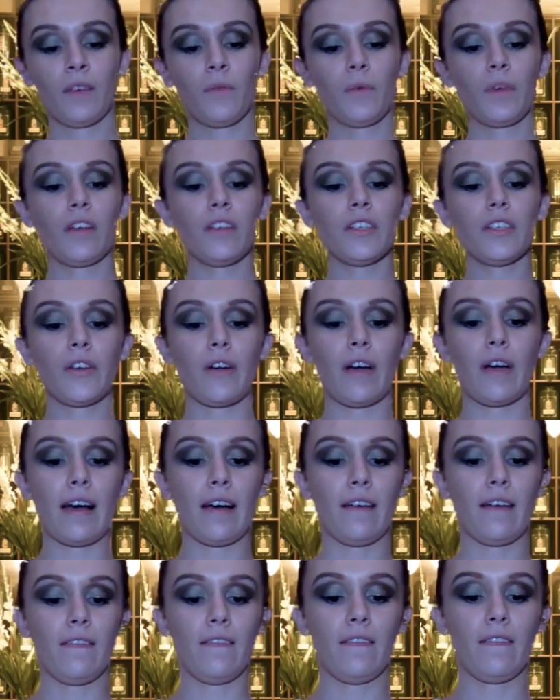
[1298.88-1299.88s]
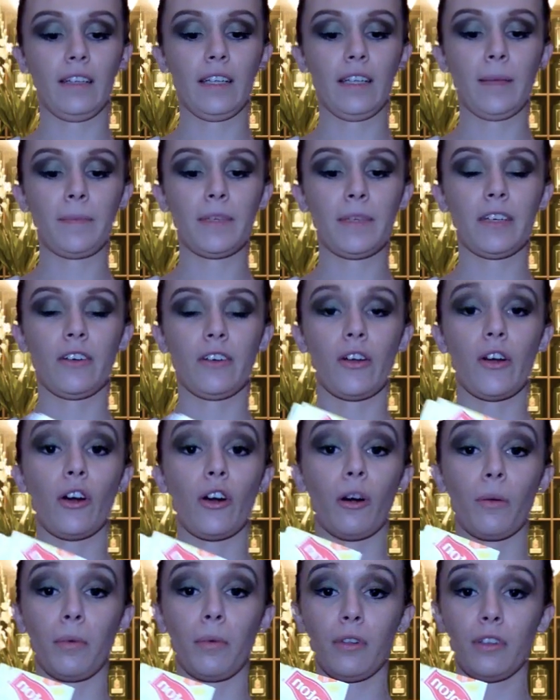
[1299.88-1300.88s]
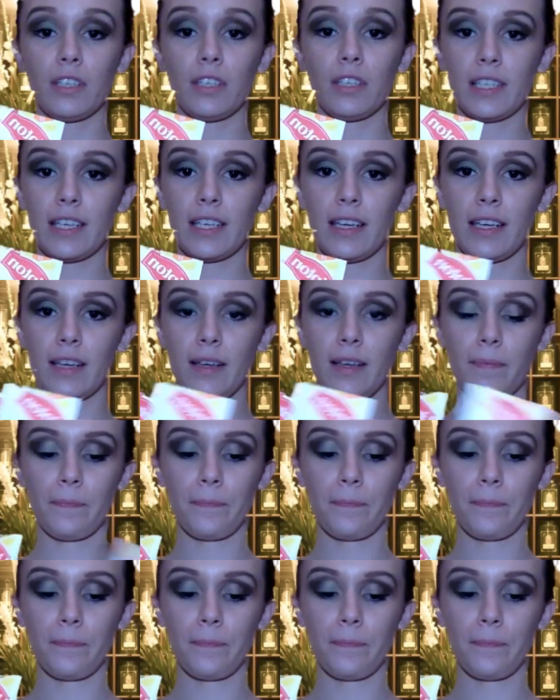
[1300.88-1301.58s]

We also have Lipton herbal tea.